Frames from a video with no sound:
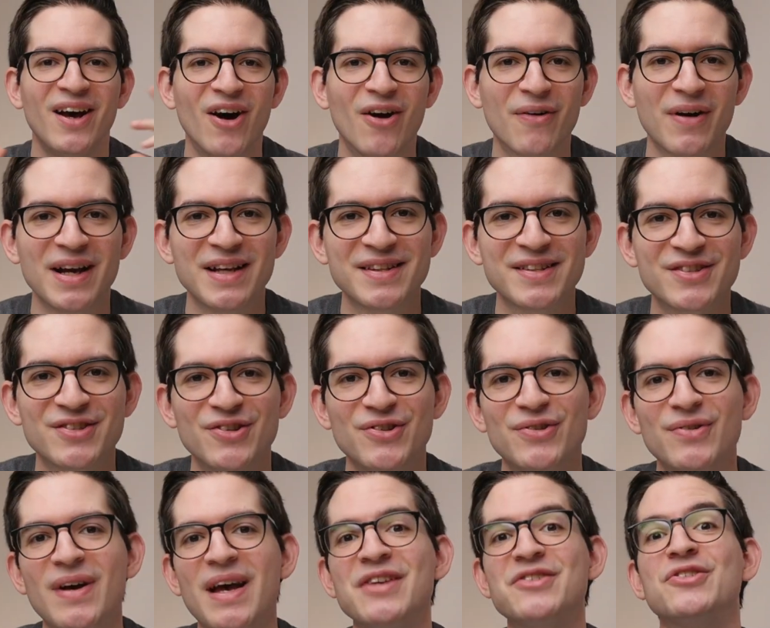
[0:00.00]
Alright,
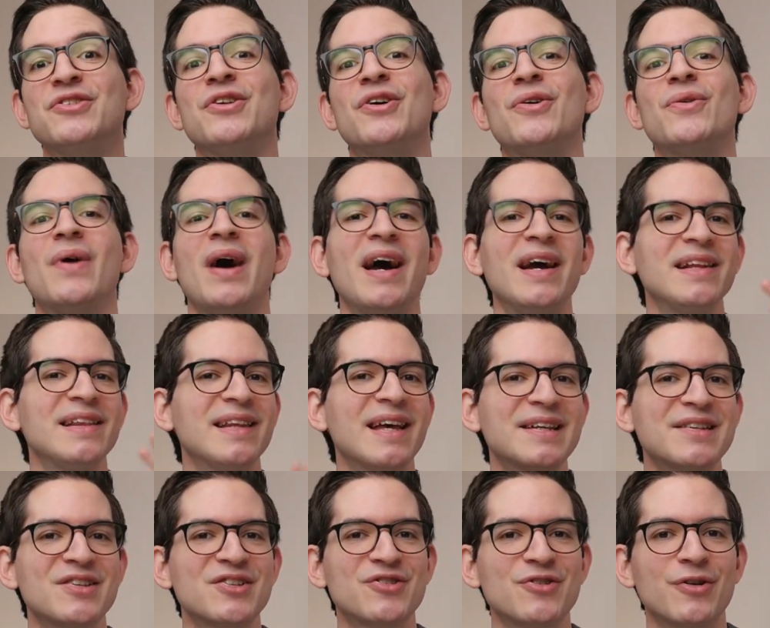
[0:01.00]
so as you know, I
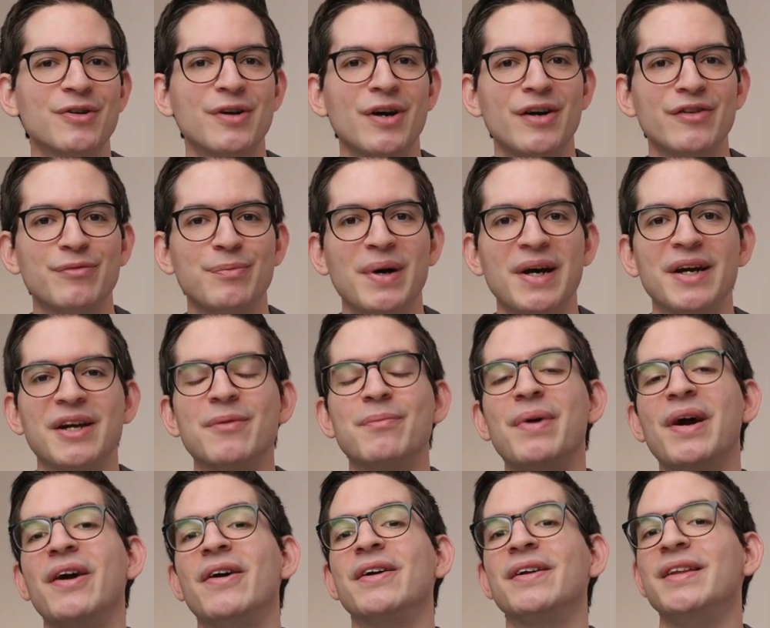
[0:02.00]
like to start off by
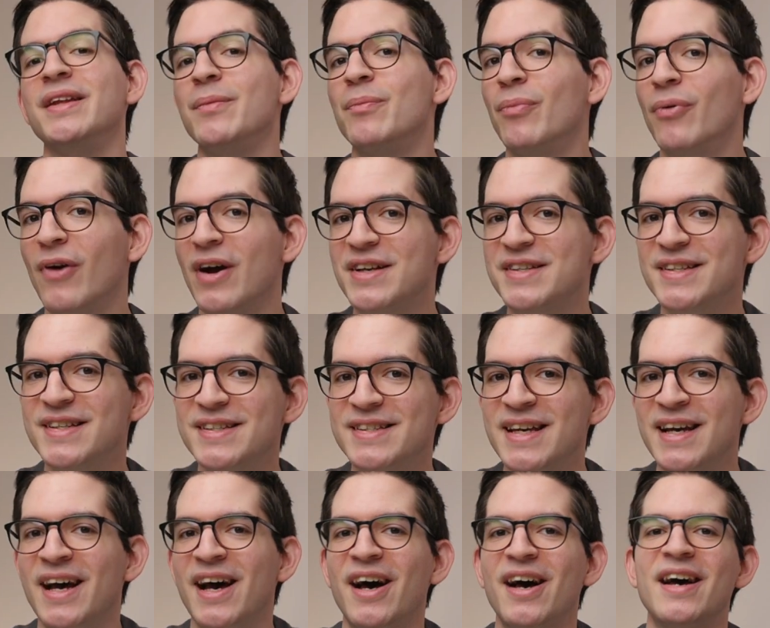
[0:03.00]
comparing the prices,
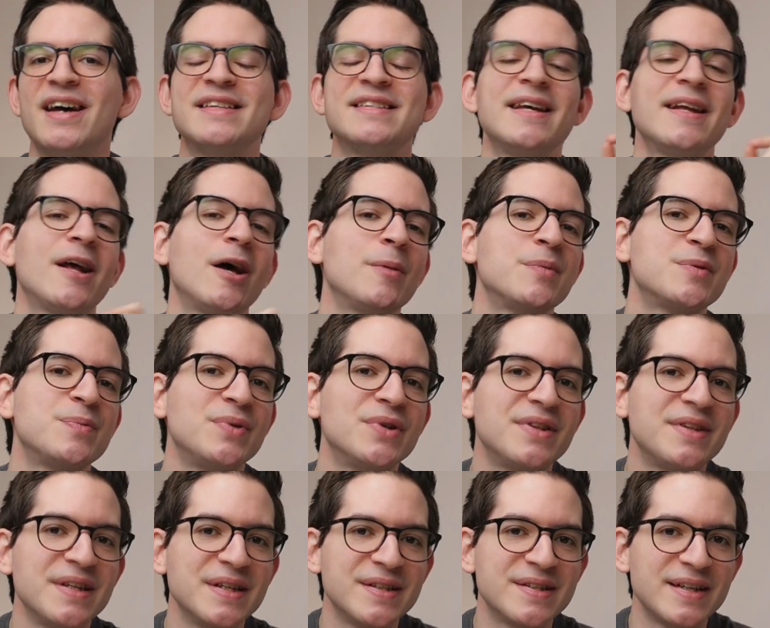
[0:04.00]
as that helps
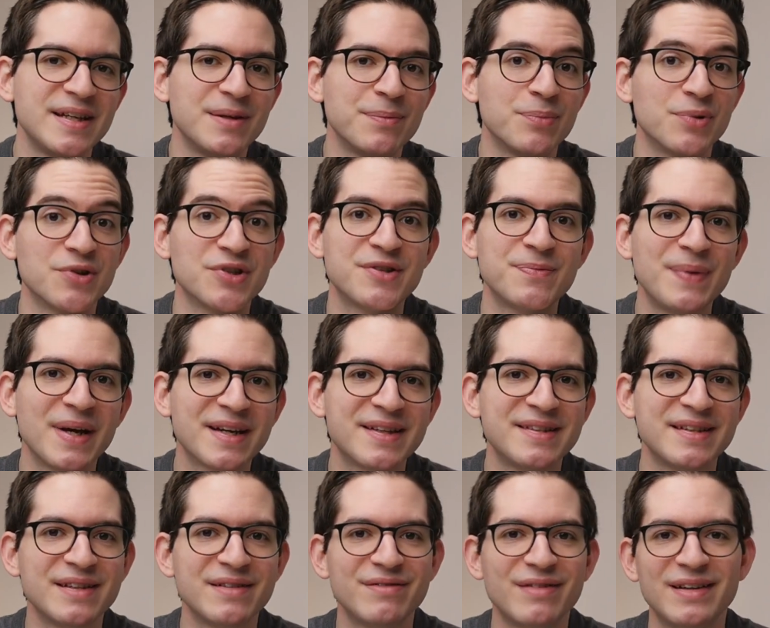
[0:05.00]
put things in
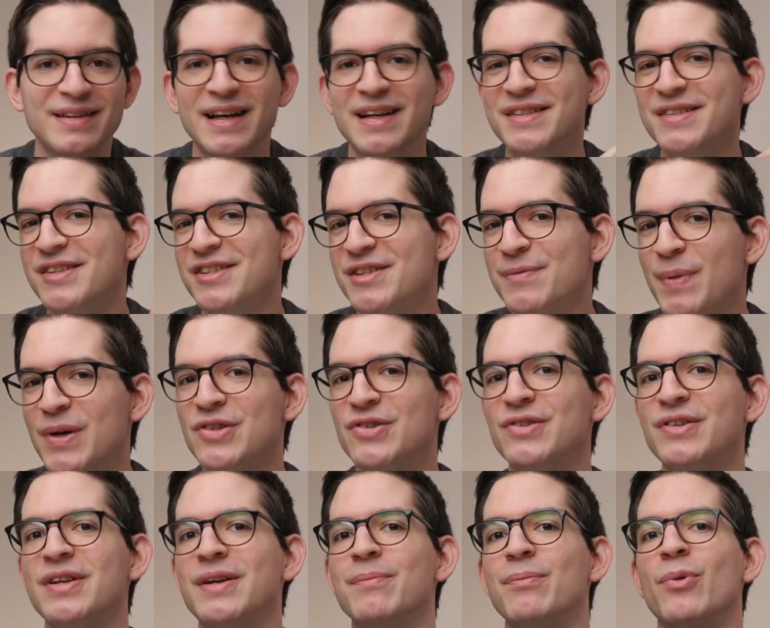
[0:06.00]
perspective, and that is
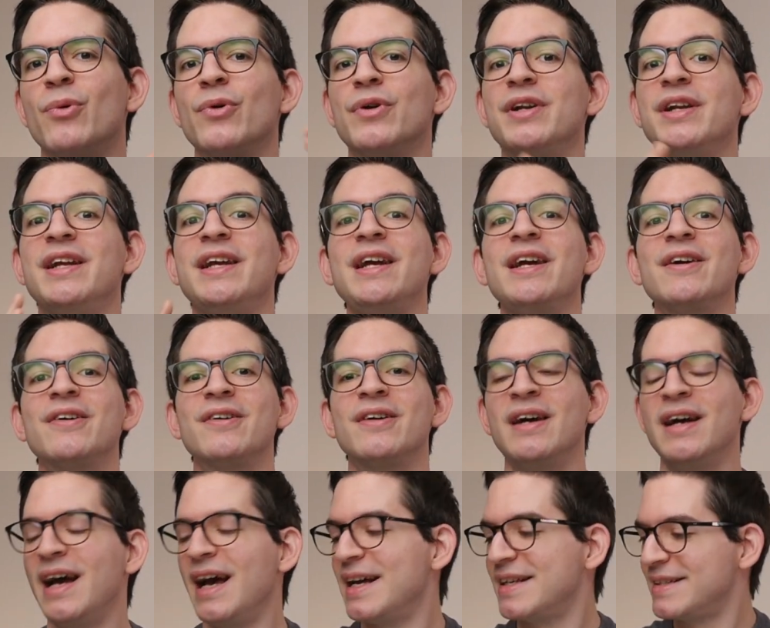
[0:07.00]
especially important here
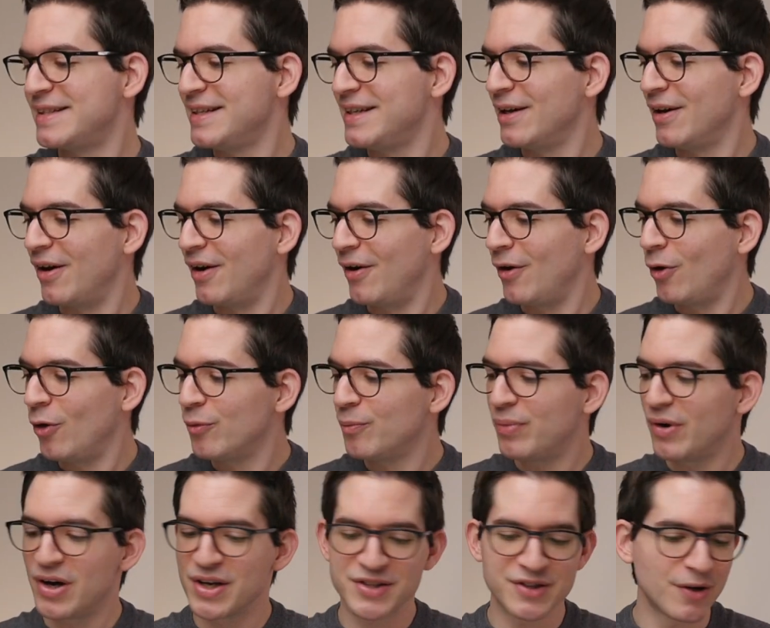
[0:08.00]
as the
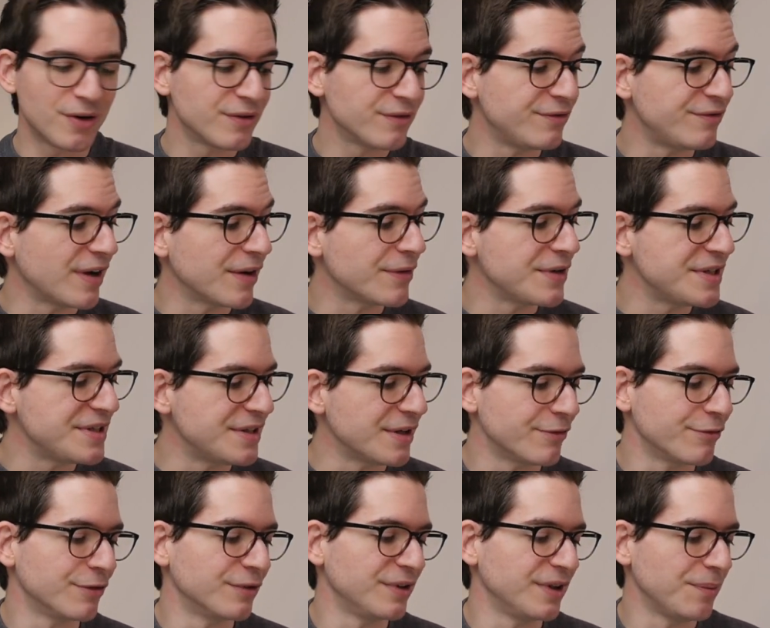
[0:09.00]
HomePods are very
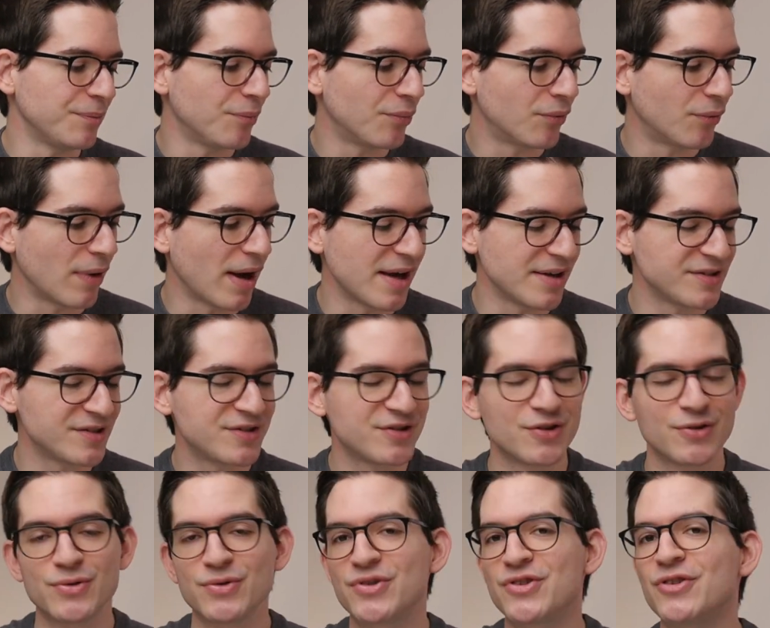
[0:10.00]
differently priced.
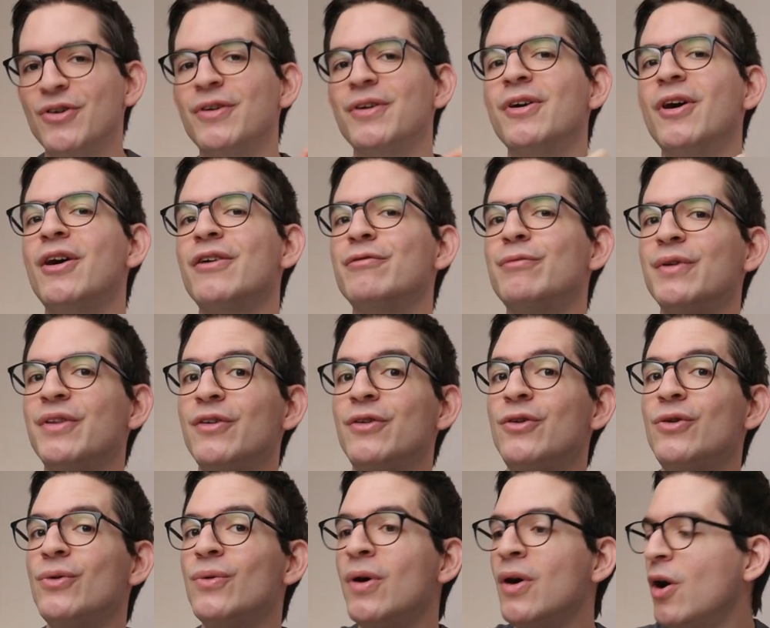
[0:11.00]
So starting off with the
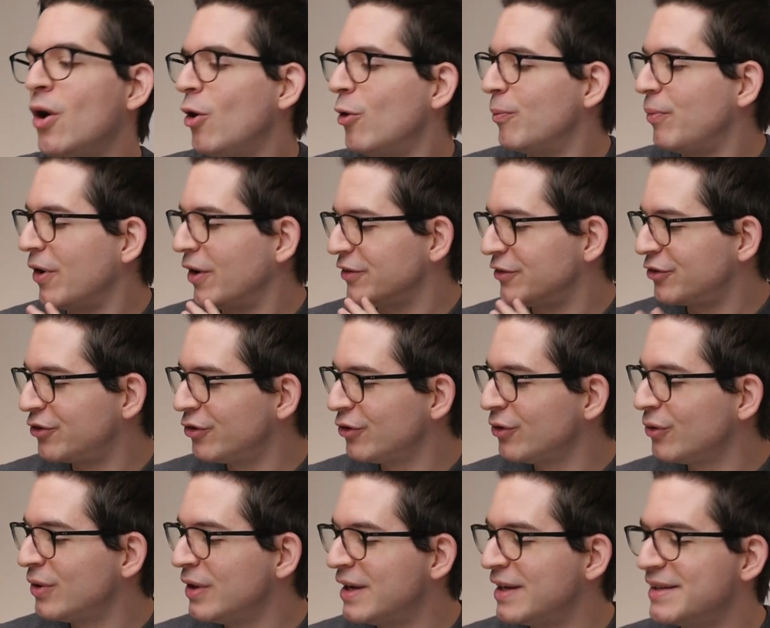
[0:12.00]
new HomePod
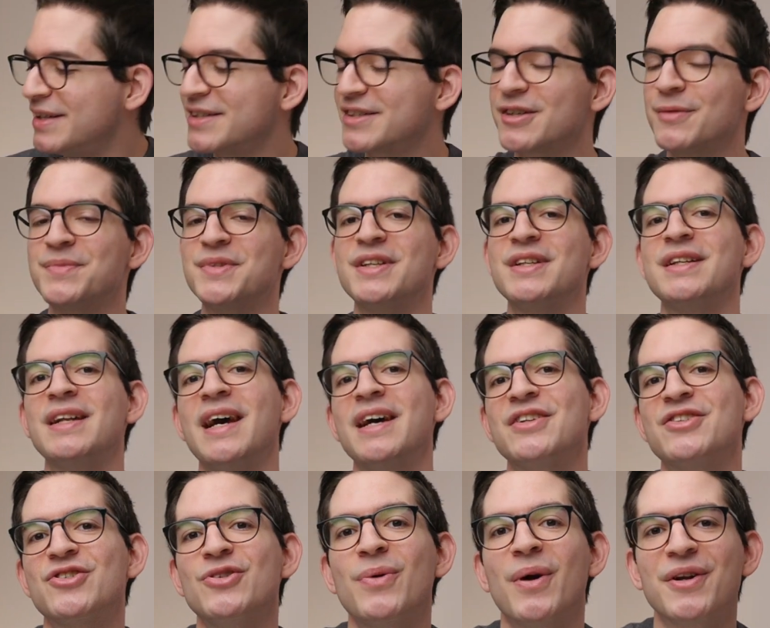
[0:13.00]
2, this comes in
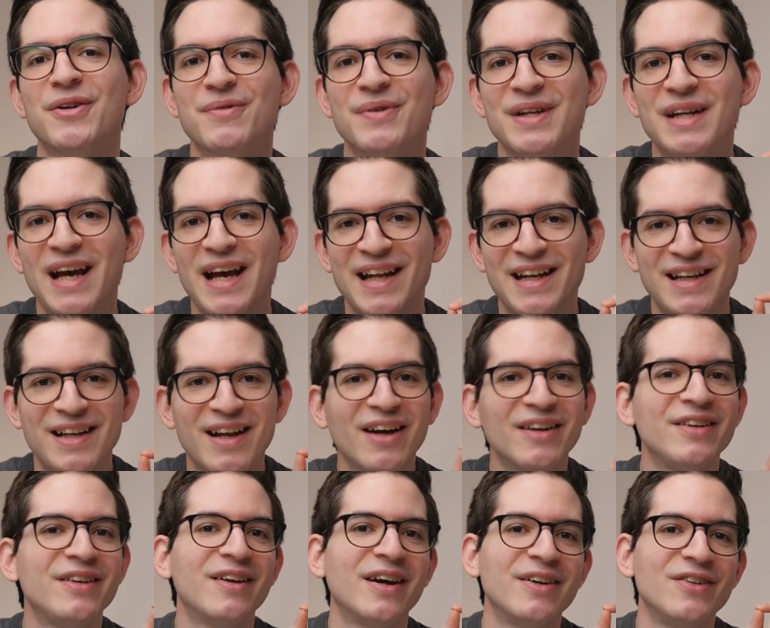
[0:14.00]
at
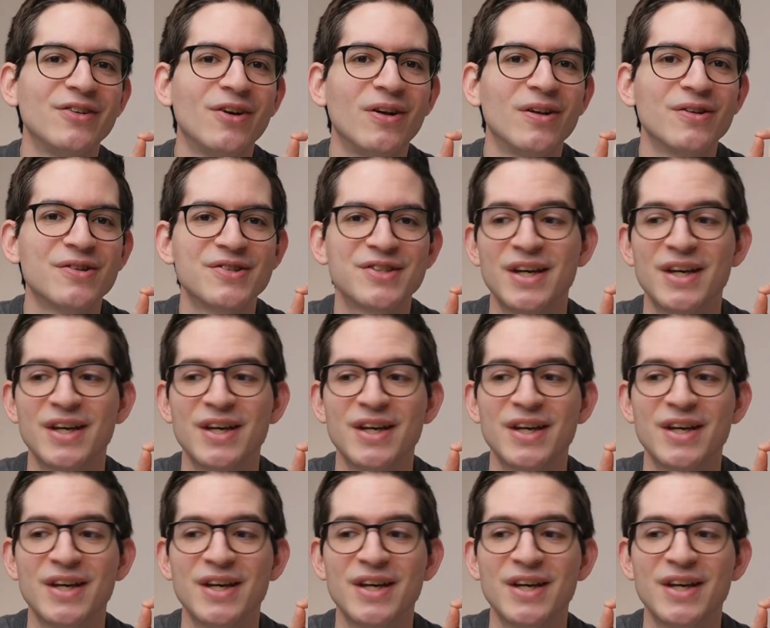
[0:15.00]
$299